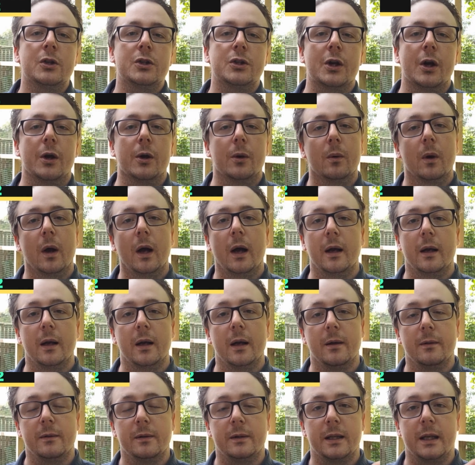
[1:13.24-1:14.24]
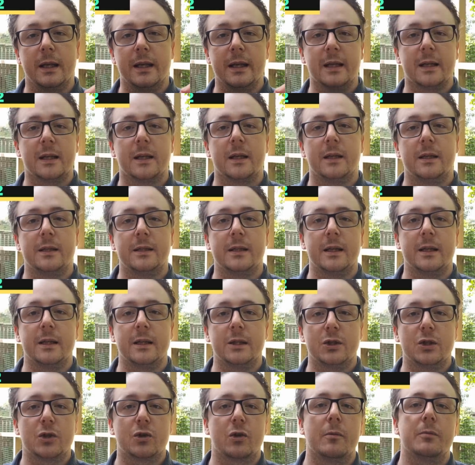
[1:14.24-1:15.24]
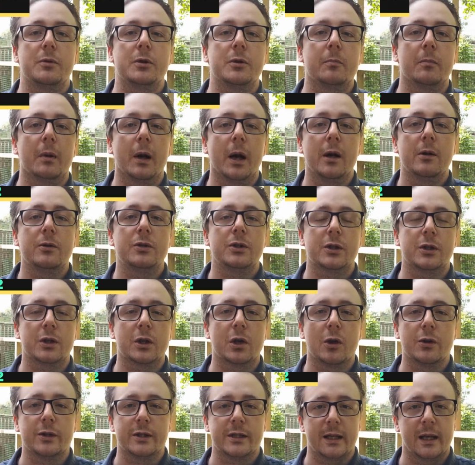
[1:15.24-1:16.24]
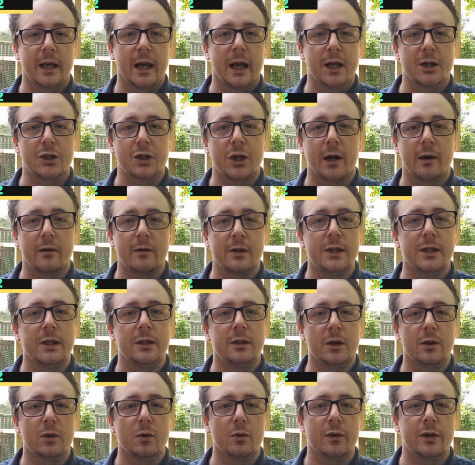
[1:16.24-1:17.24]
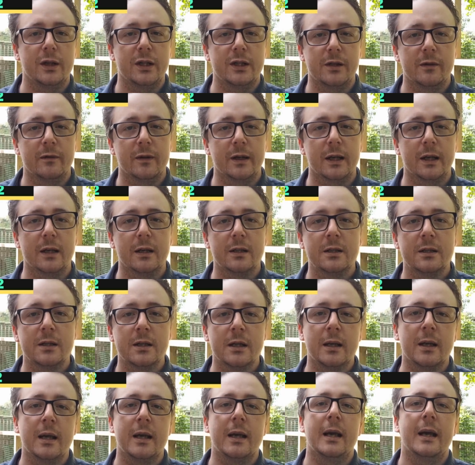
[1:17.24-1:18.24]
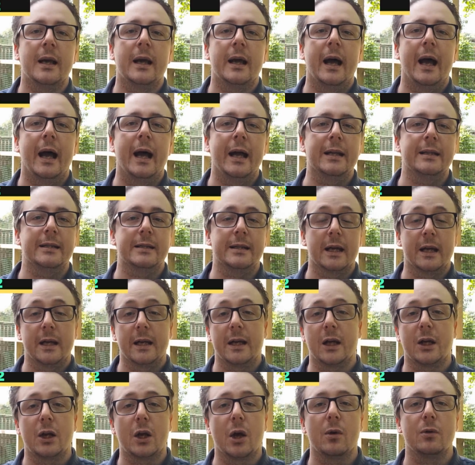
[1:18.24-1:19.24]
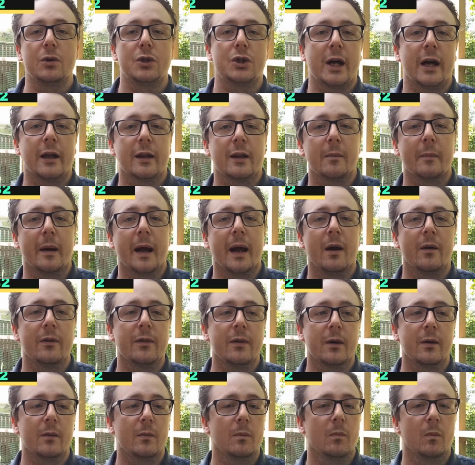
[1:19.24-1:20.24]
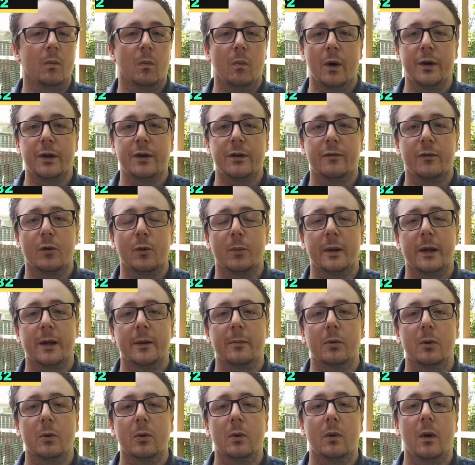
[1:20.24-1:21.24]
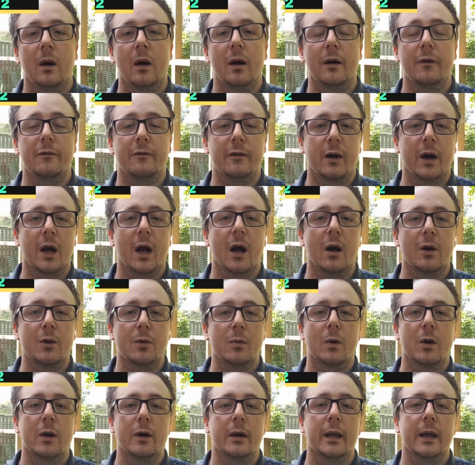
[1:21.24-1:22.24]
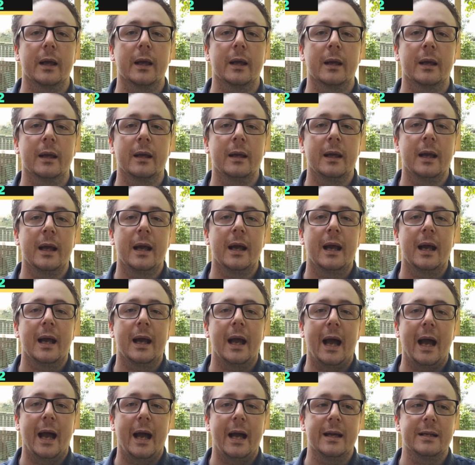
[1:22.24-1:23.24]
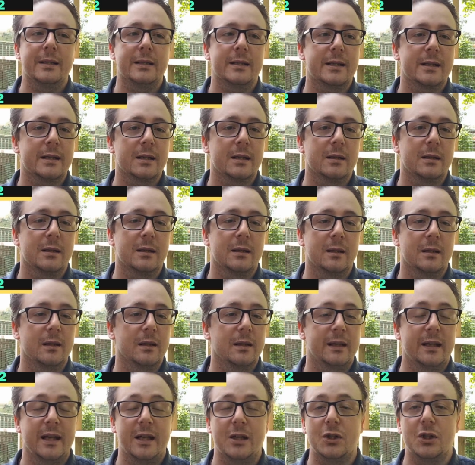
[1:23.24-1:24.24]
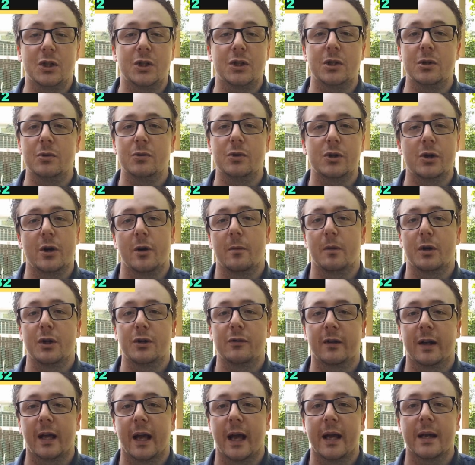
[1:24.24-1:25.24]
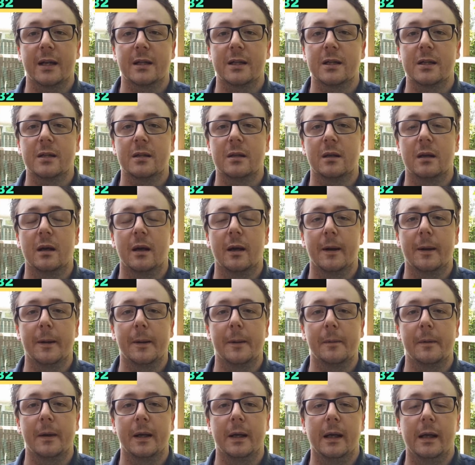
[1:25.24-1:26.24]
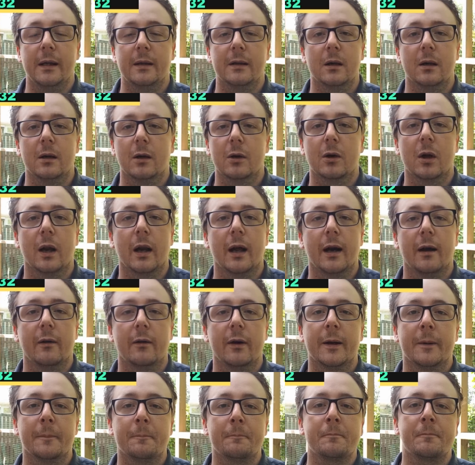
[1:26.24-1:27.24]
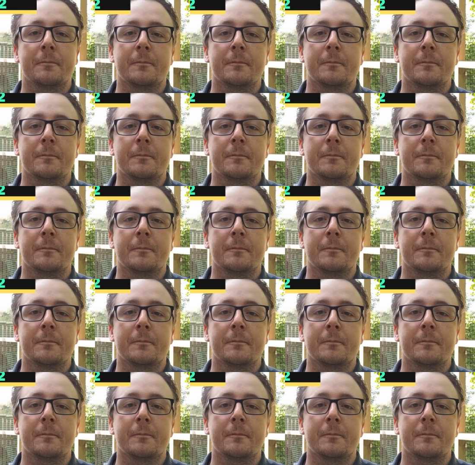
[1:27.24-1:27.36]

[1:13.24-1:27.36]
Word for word: So uh, the link is in the description below to the Consett Cat charity in the northeast of England, and uh, yeah, go and check them out. They're wonderful people, uh, very hardworking, and they just do so much for cats uh, in the local area.